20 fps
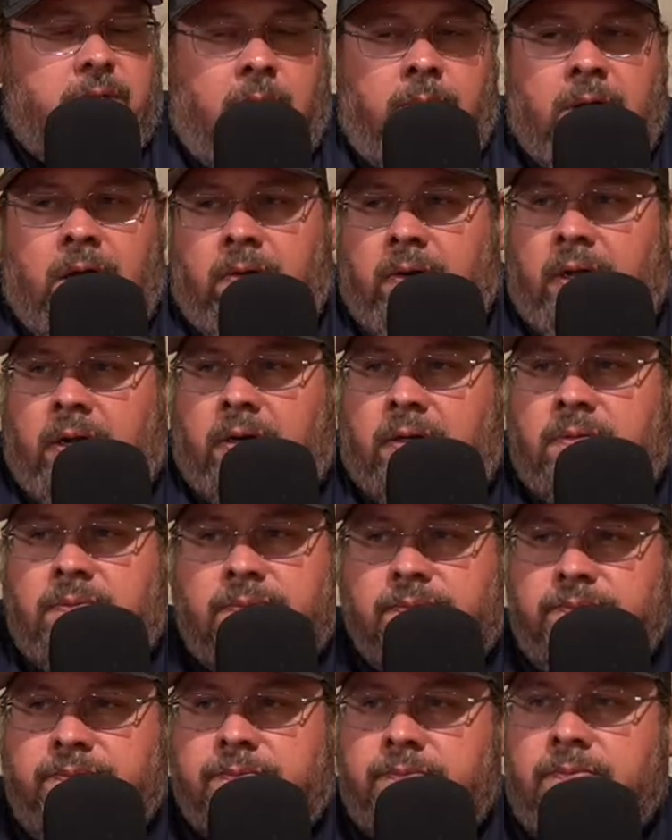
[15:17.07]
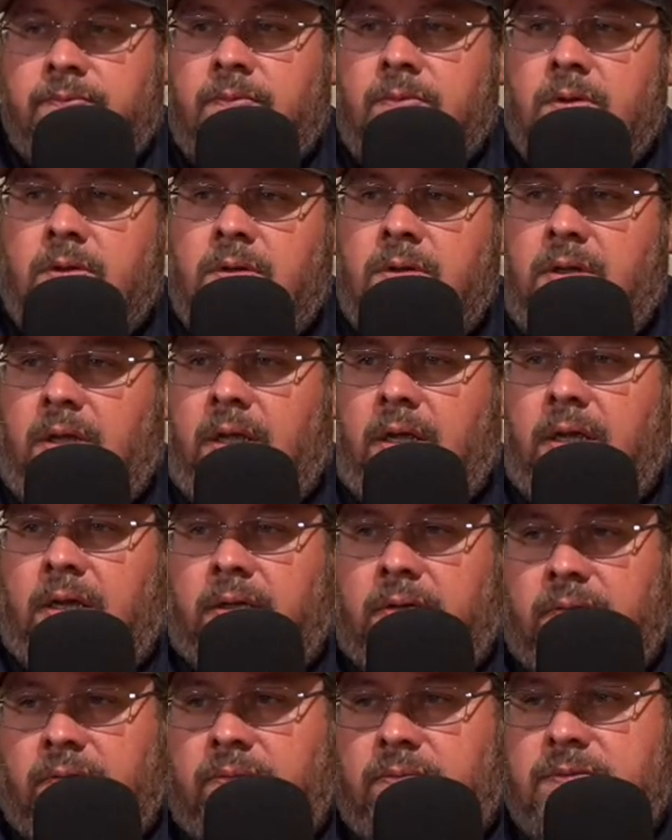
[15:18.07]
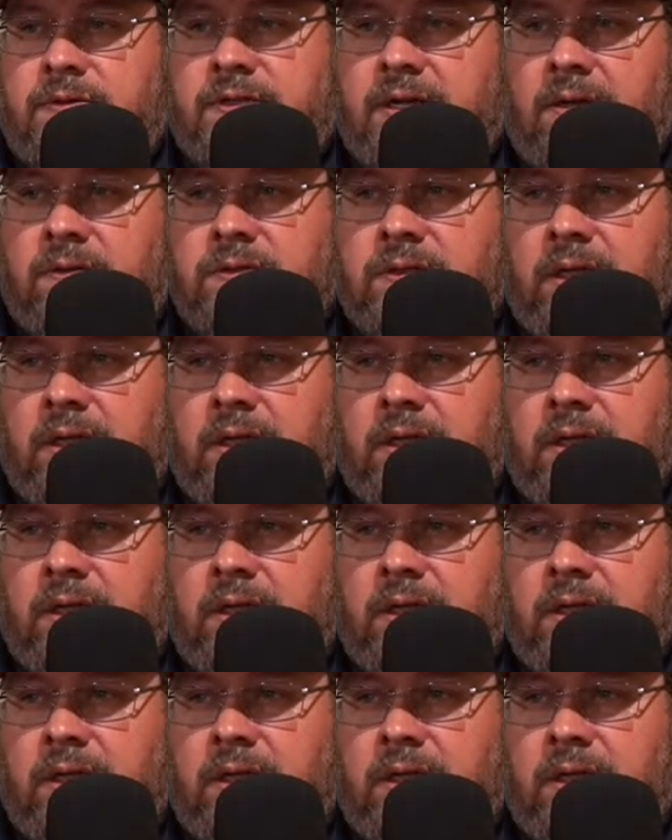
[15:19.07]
I'm out on it. And sounds